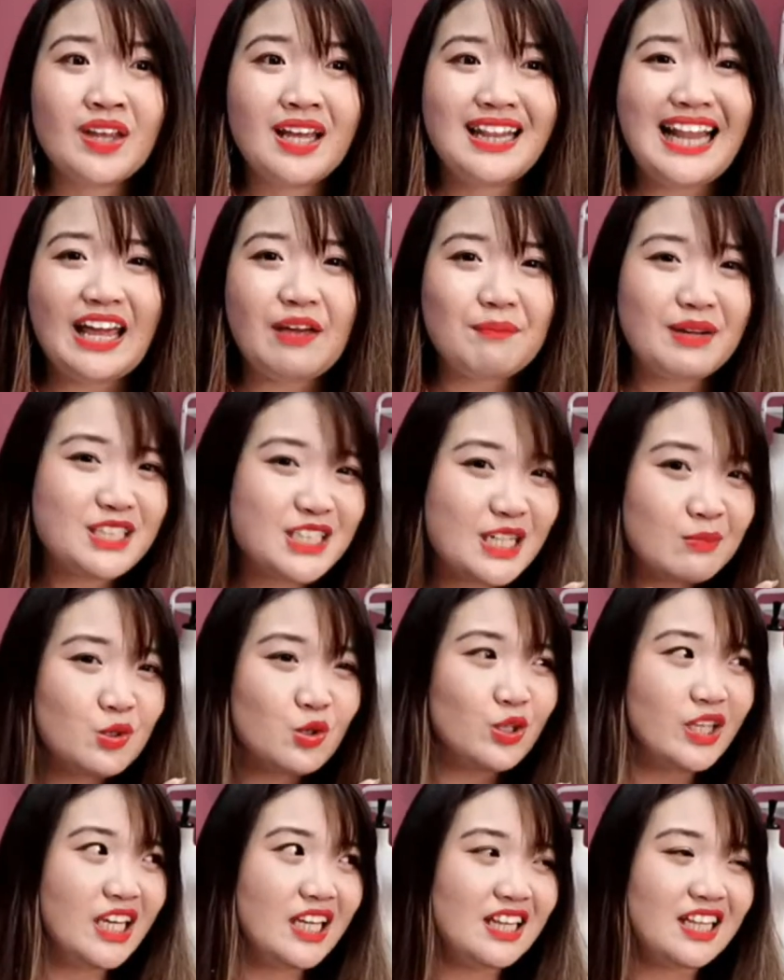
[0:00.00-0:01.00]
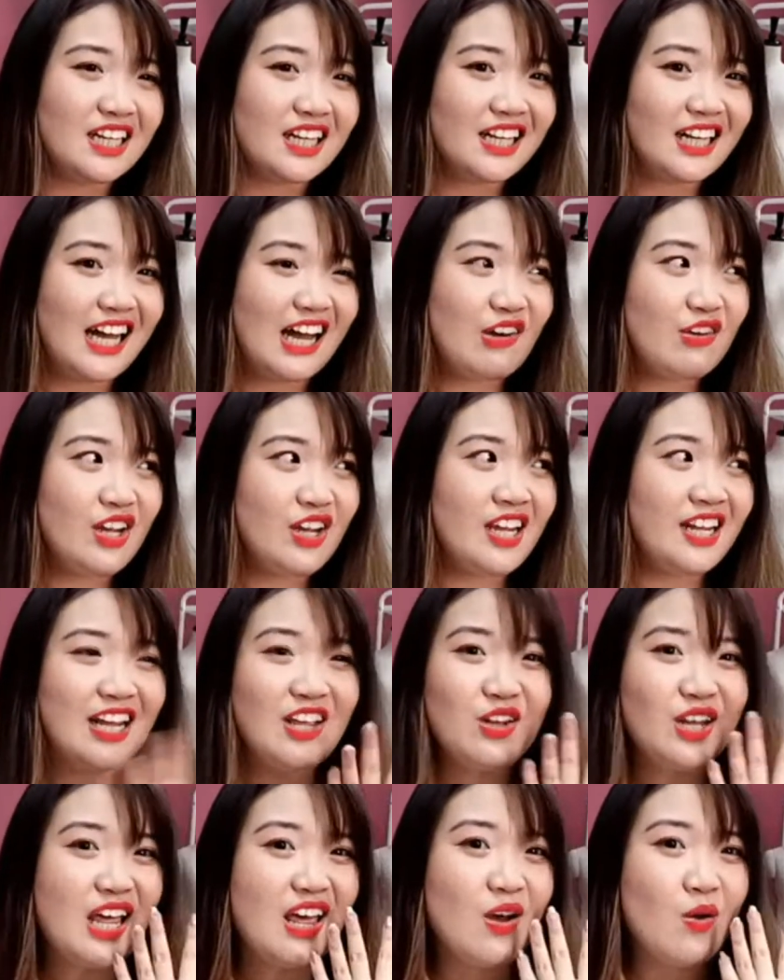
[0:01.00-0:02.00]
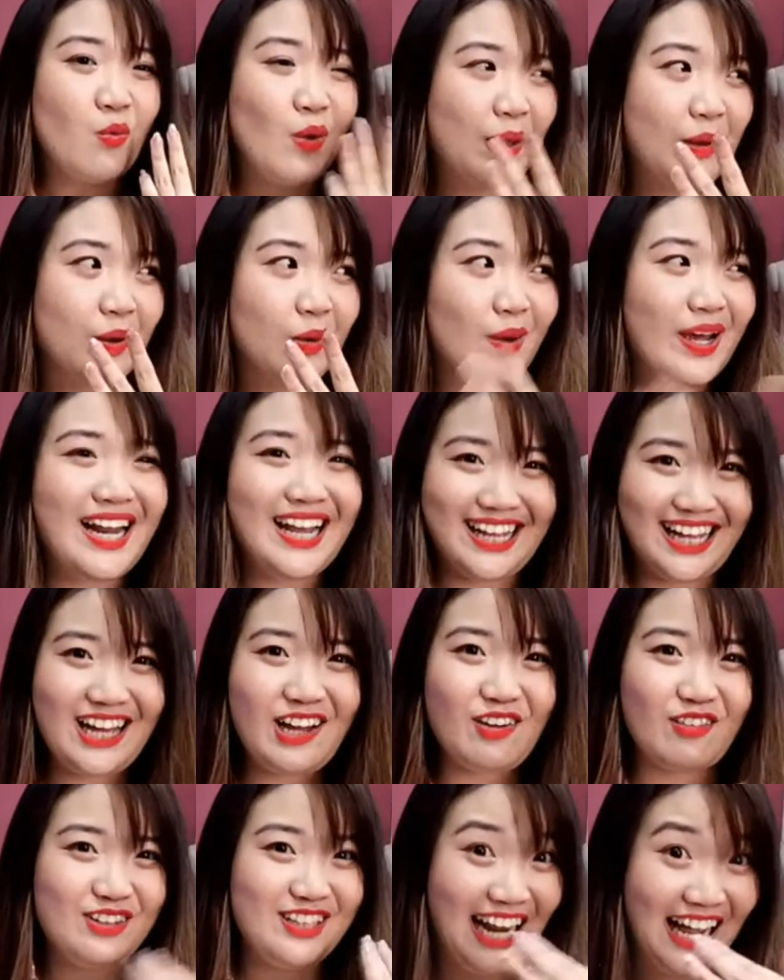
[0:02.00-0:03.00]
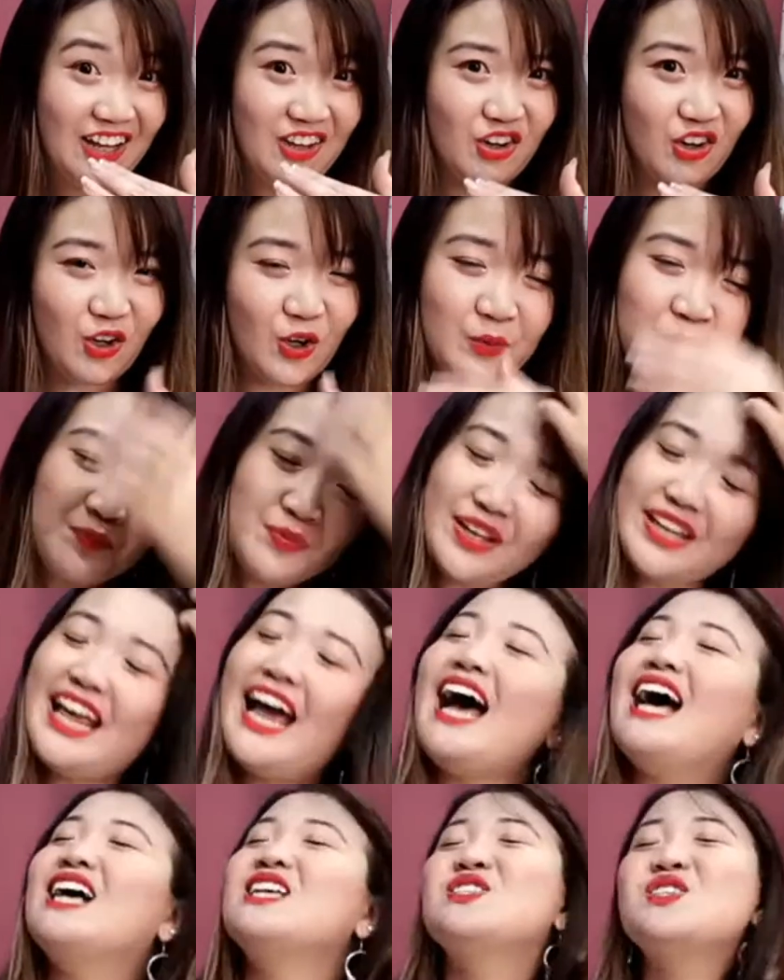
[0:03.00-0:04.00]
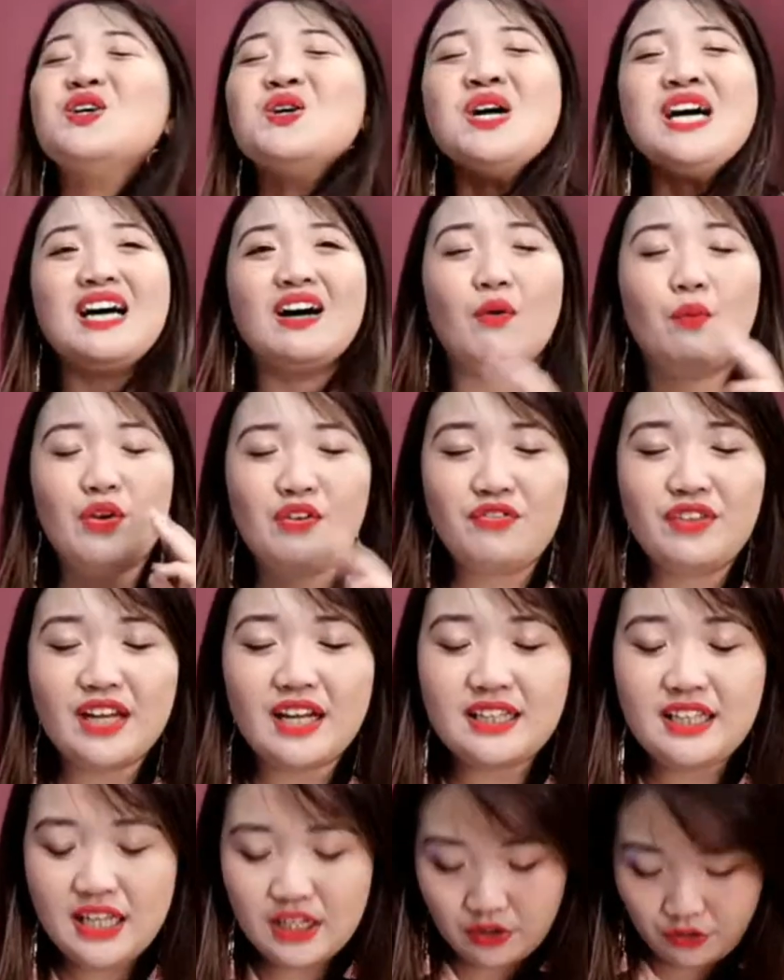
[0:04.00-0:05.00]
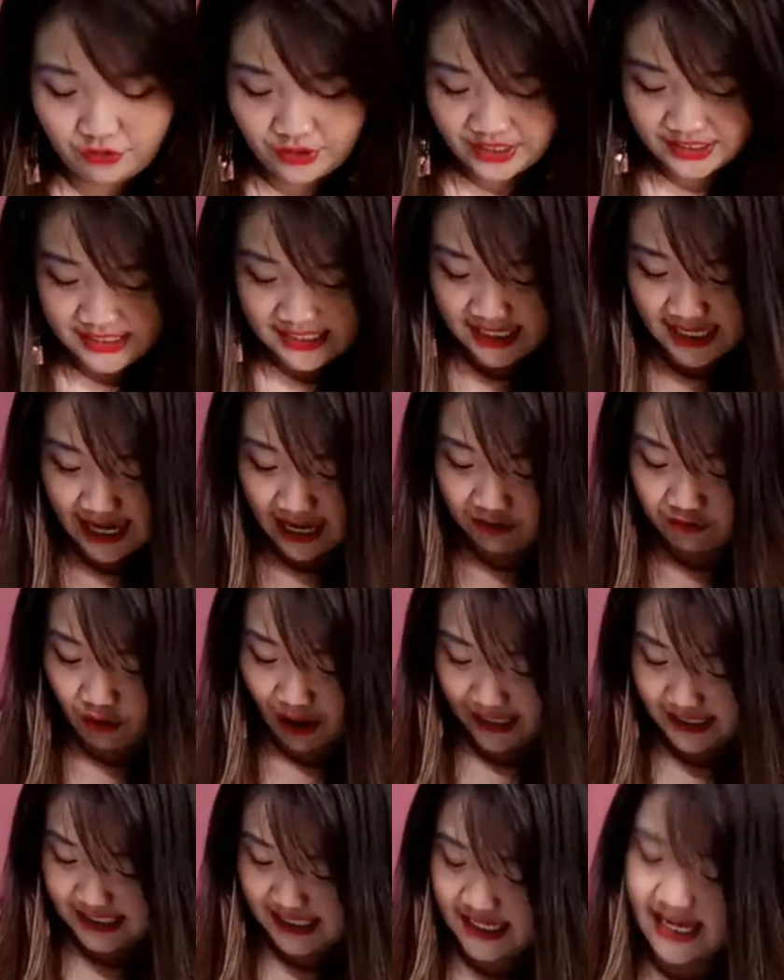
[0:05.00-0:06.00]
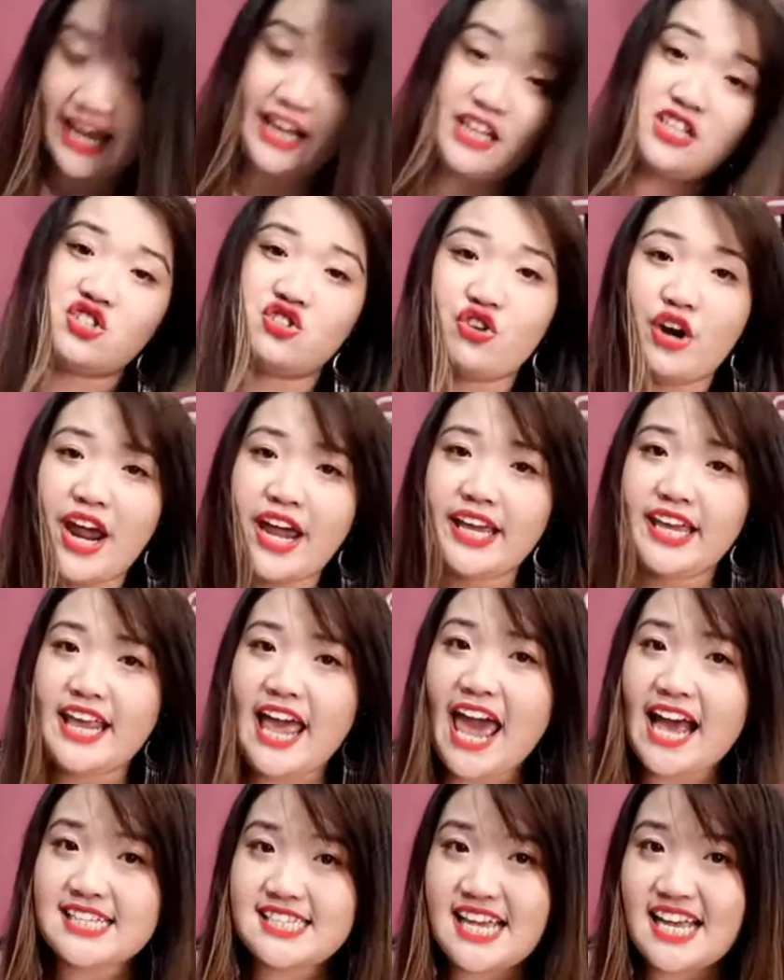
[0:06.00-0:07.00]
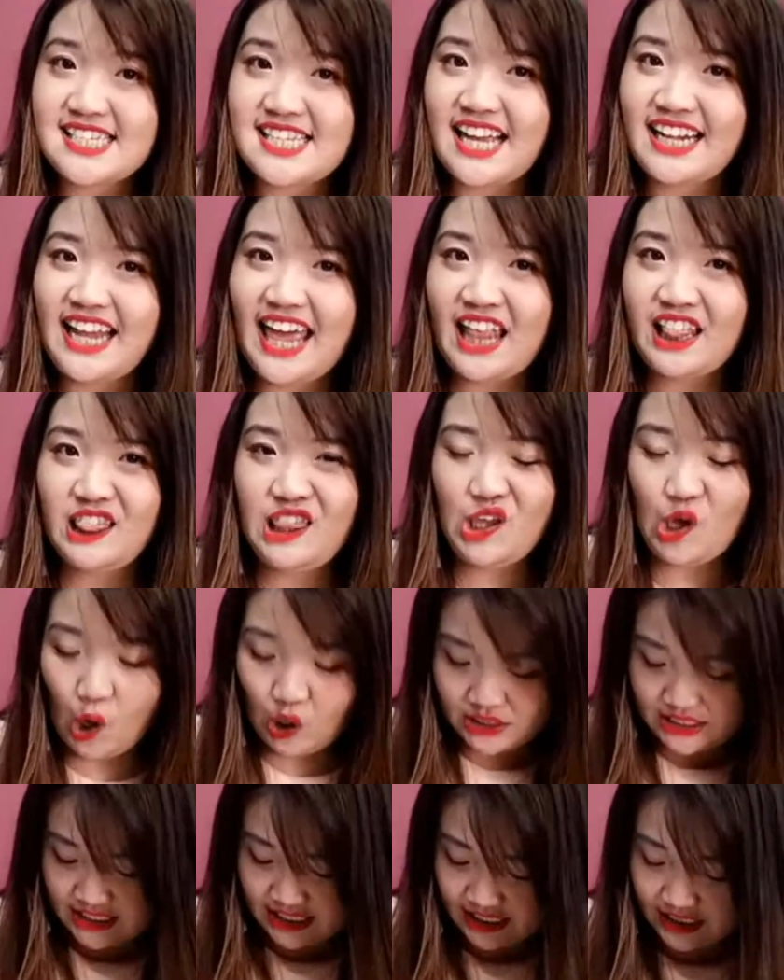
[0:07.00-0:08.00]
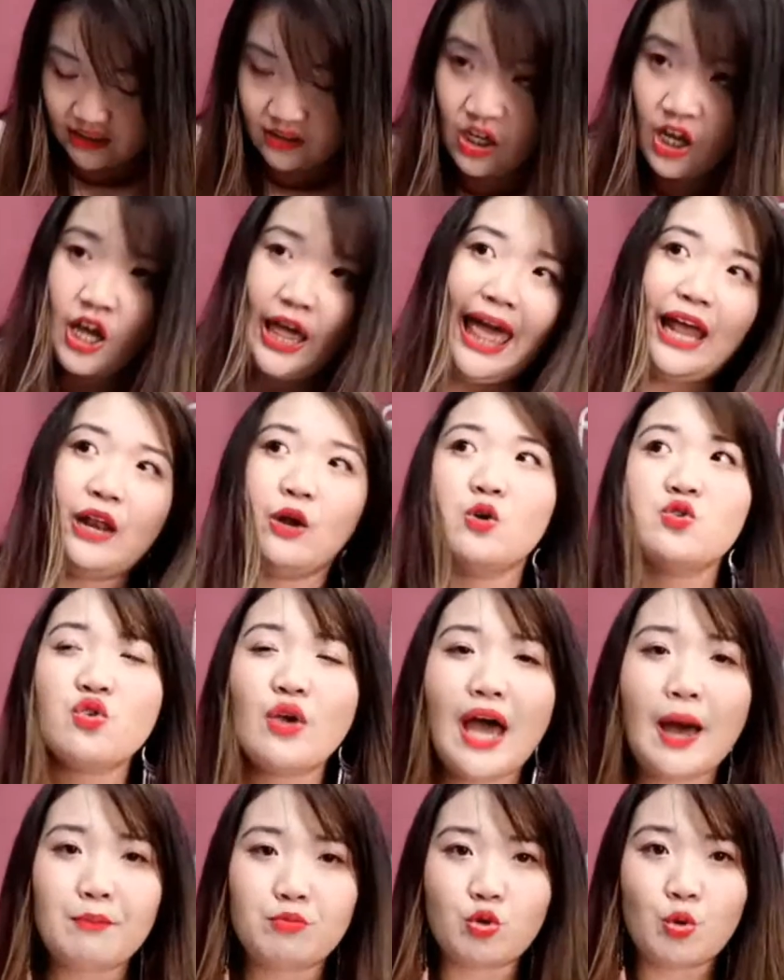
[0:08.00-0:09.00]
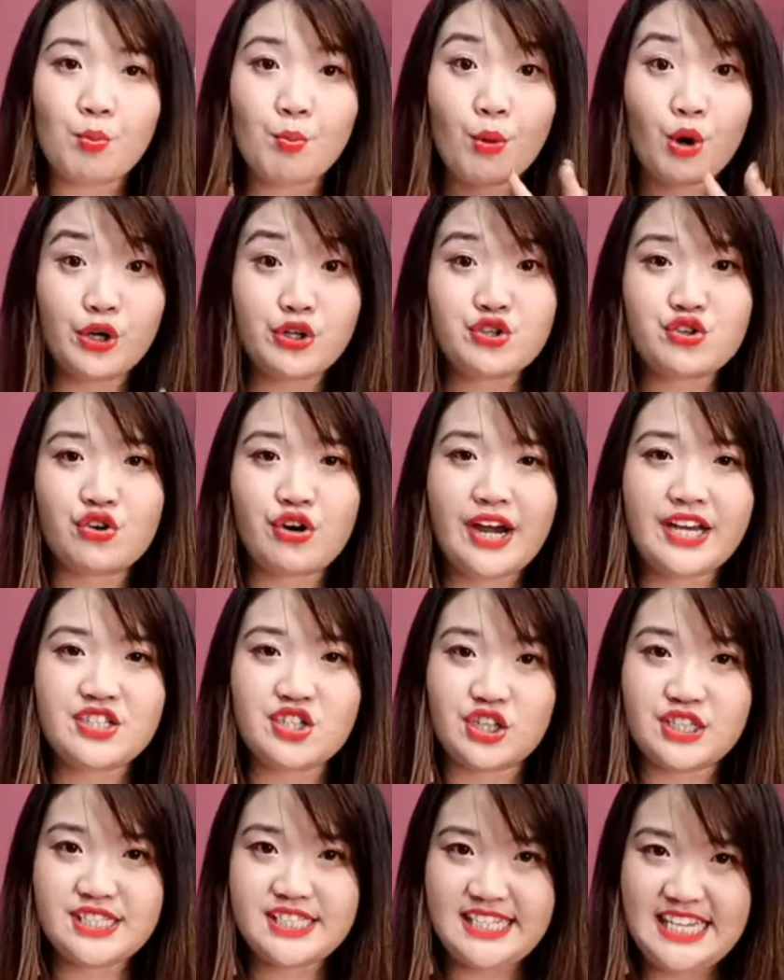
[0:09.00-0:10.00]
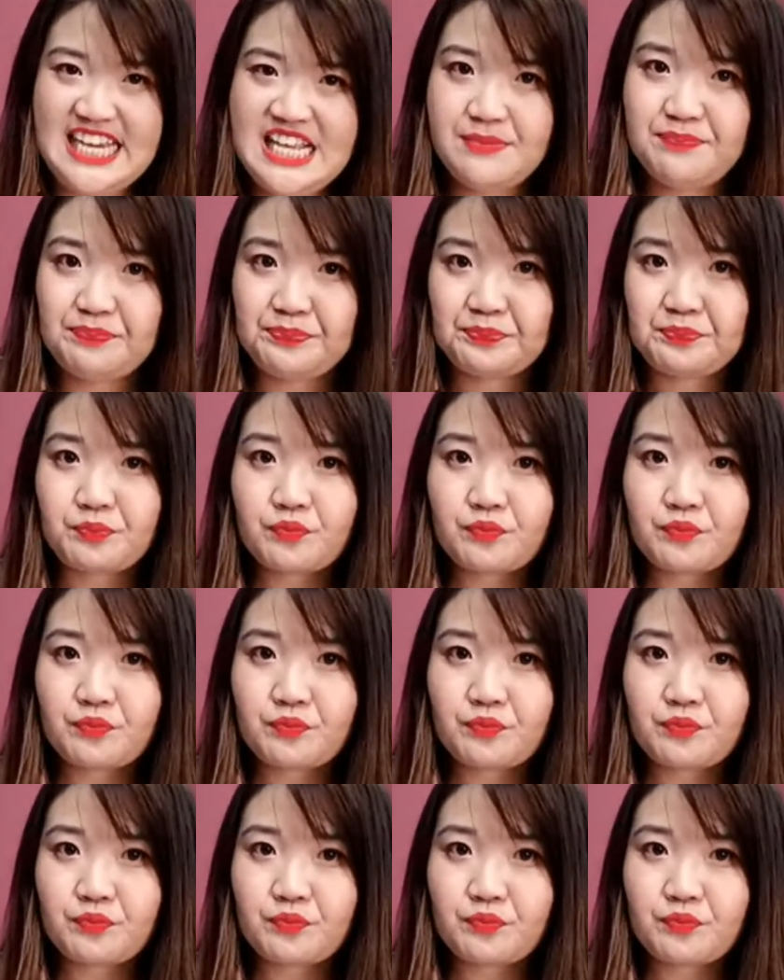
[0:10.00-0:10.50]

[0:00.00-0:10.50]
Like macam you eat a curry, then you never wipe away that kind of dark, you know? Yeah. So with the deep green tea and white tea extract, it acts as an antioxidant and also help to moisturize your skin